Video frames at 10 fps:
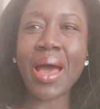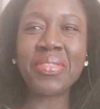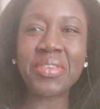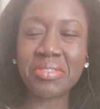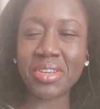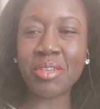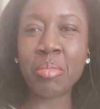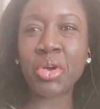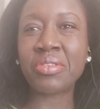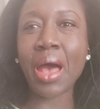and the city
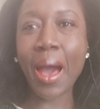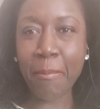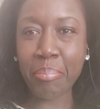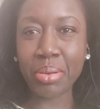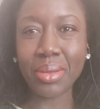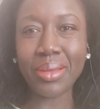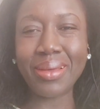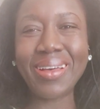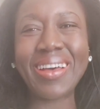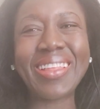boys are up.
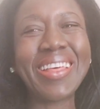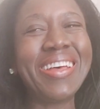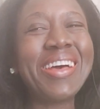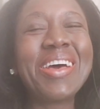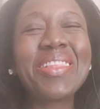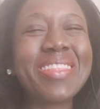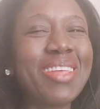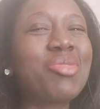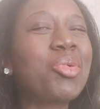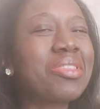
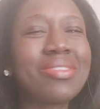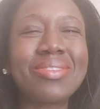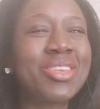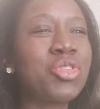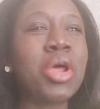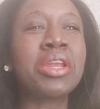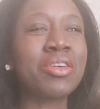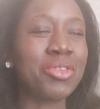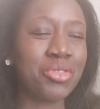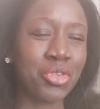That's what's
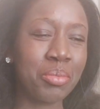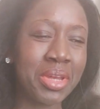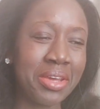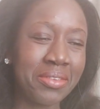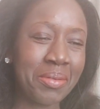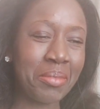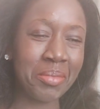trending on social media at the